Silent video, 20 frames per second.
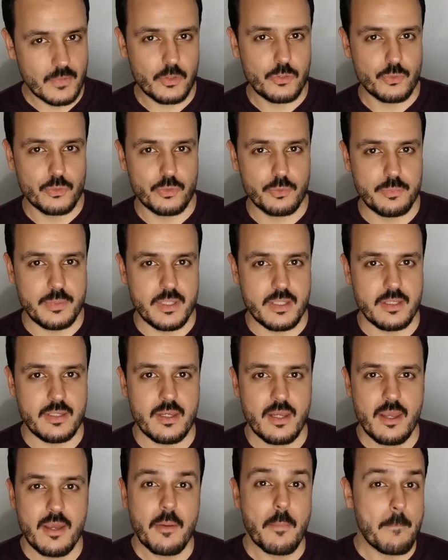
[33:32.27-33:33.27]
you will
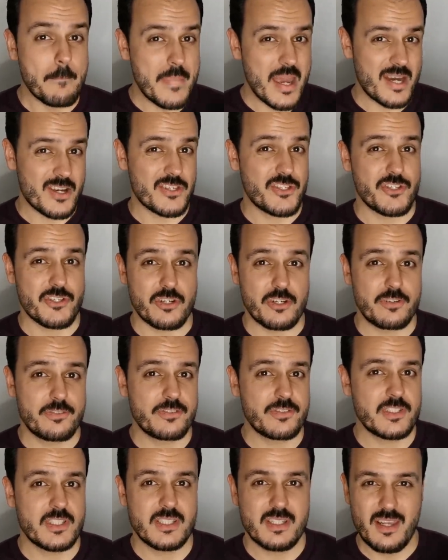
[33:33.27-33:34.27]
be better
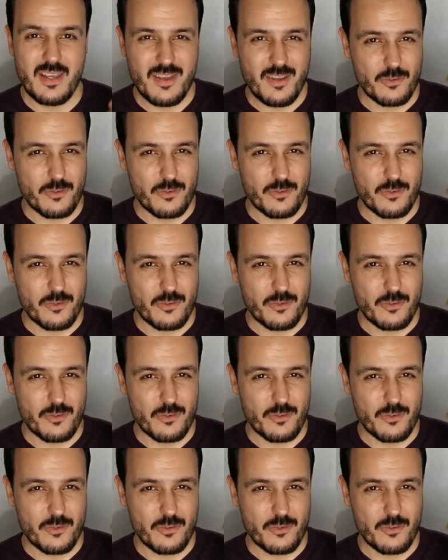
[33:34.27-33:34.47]
served.